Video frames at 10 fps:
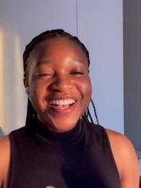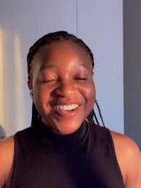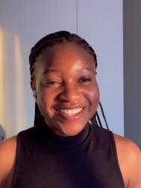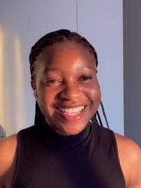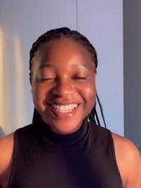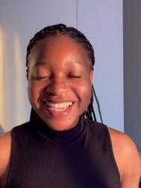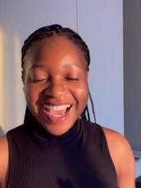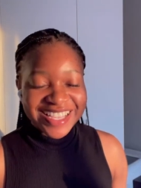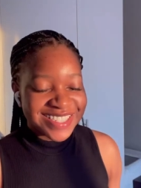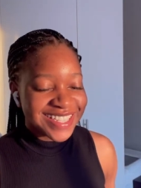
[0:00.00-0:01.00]
okay
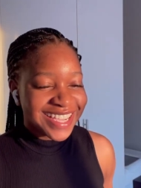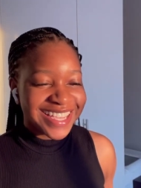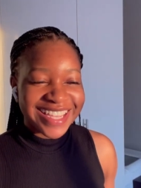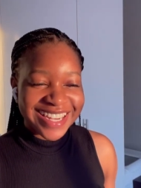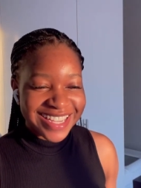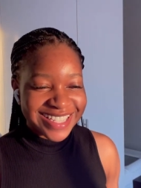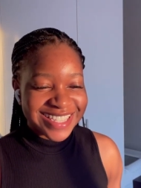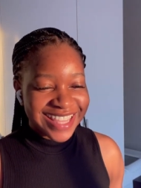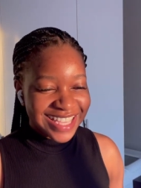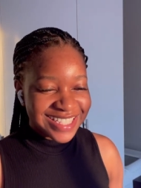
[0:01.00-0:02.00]
yeah today it is
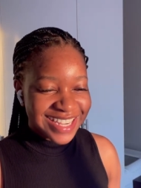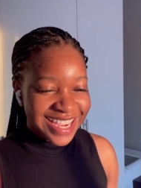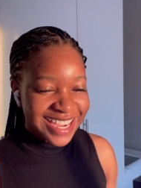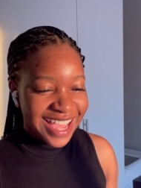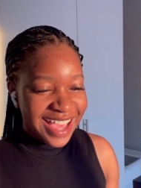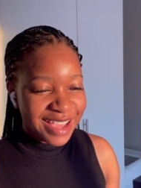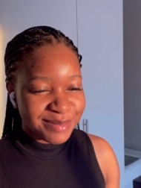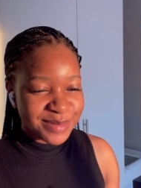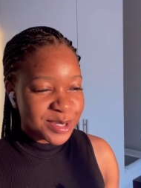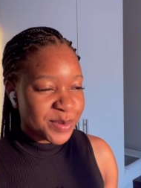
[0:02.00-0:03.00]
thursday
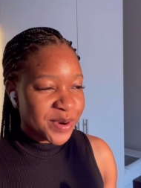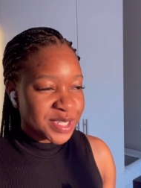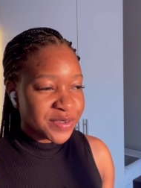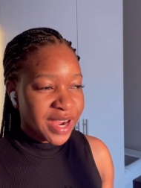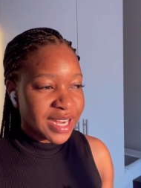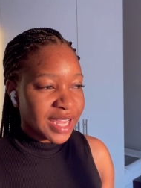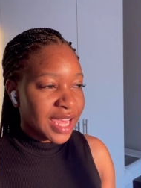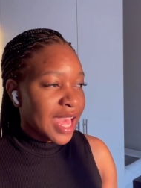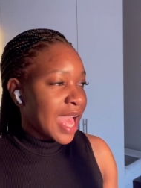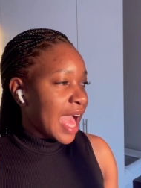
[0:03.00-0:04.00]
um tomorrow is friday
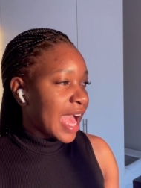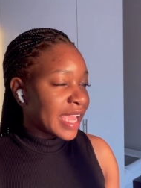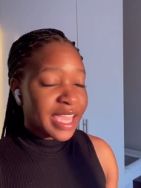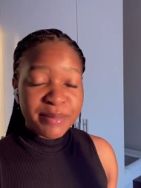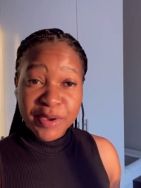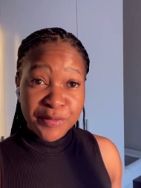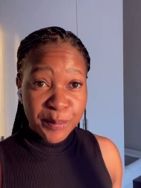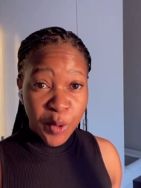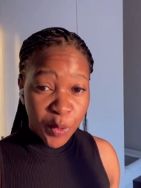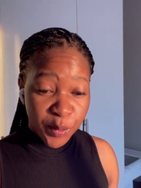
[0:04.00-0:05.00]
i came back
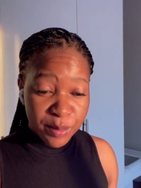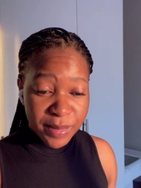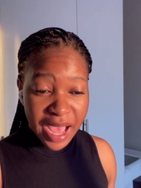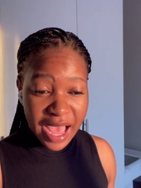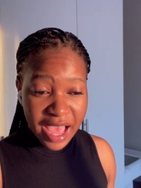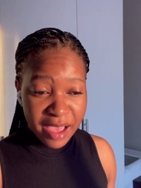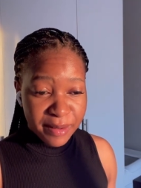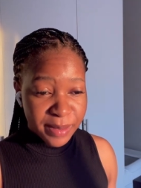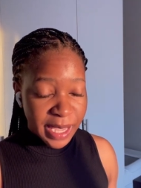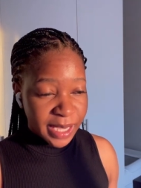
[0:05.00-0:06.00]
from home
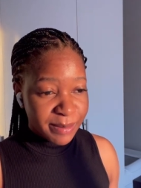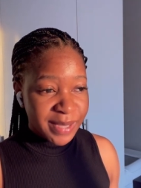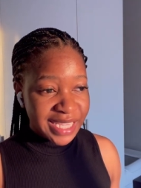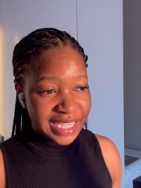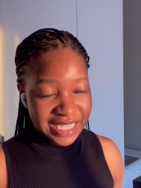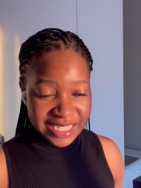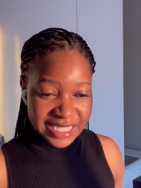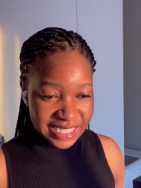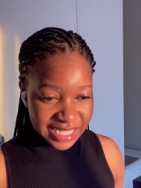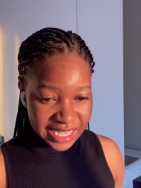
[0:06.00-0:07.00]
um i came back
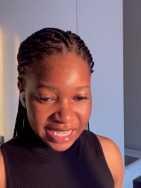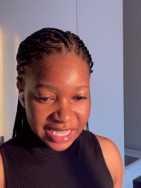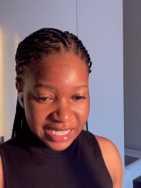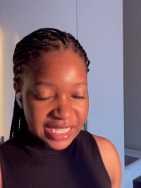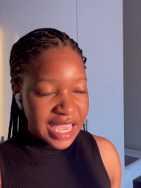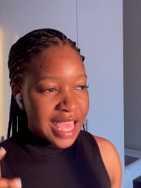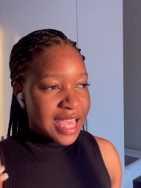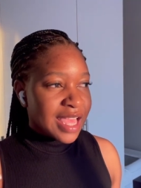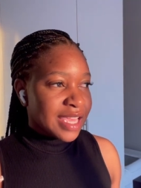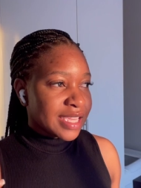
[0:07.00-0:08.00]
yesterday
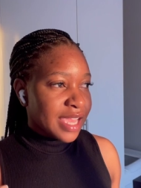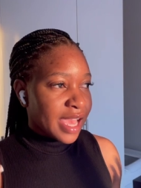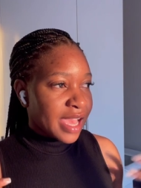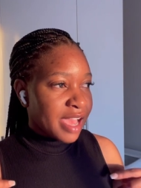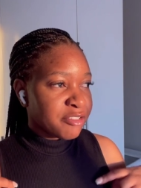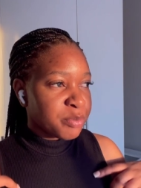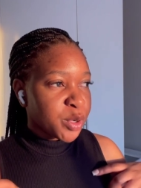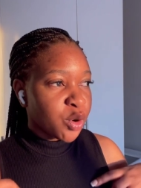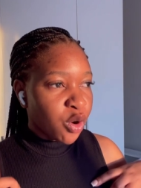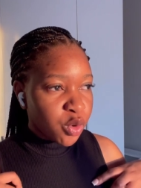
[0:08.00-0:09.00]
yeah i've
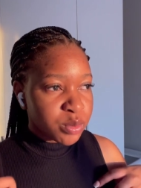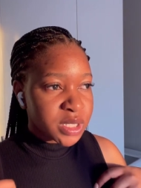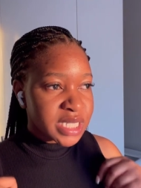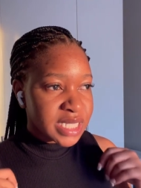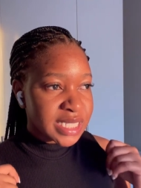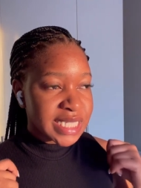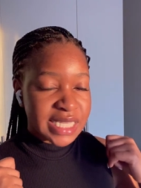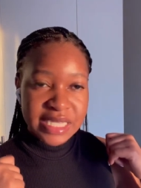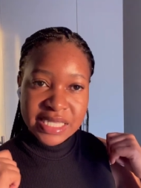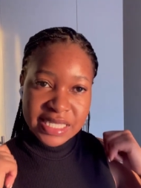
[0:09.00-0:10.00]
been home since
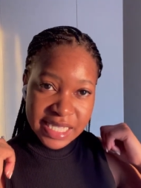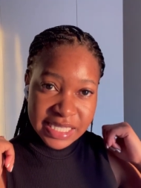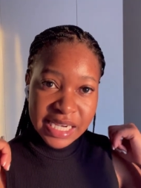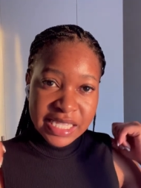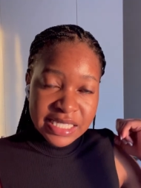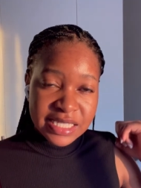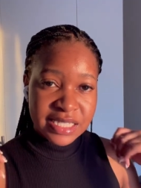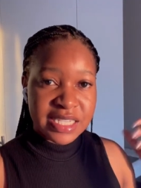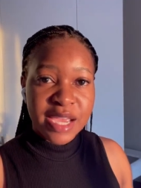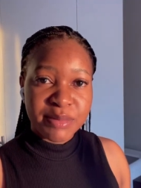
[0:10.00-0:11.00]
saturday since
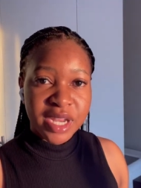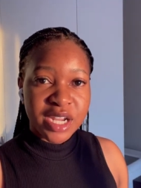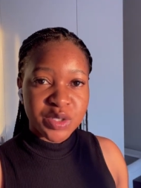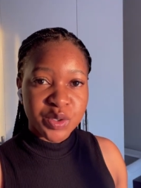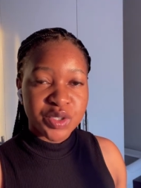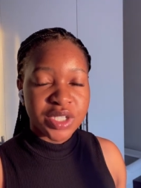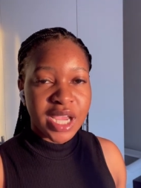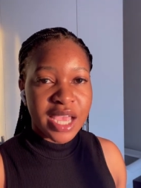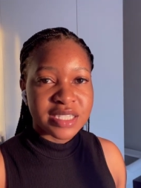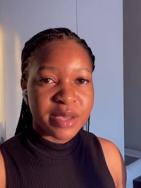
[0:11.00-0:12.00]
the time that i told you
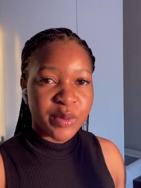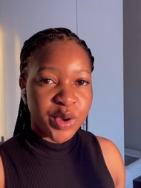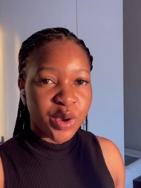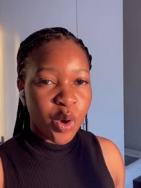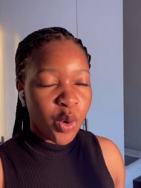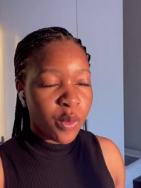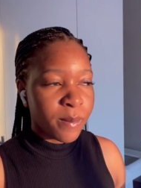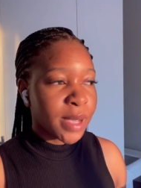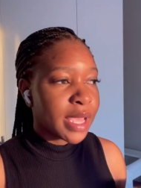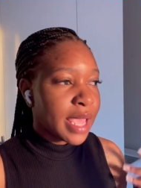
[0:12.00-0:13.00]
guys i'm going
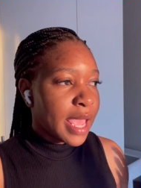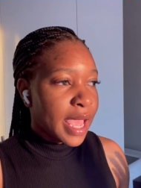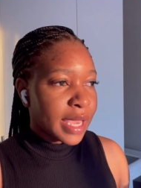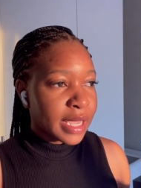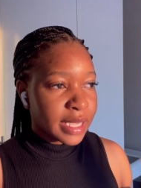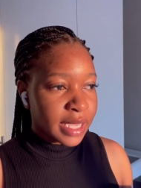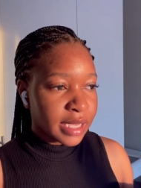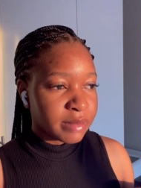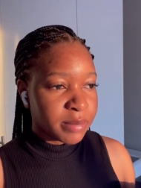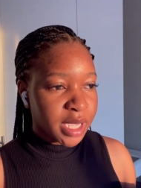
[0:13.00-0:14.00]
home and i
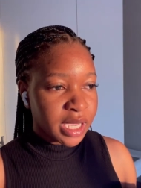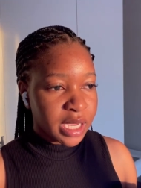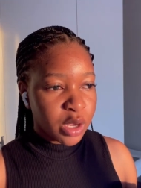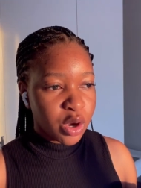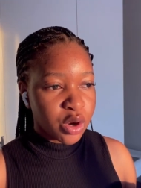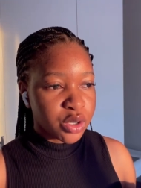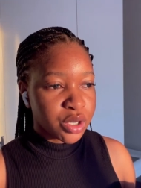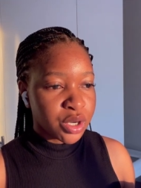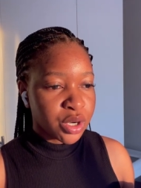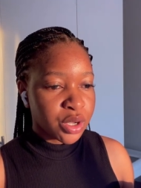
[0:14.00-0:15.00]
came back
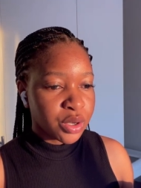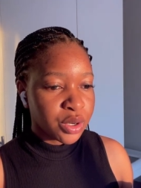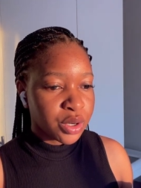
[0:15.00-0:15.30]
on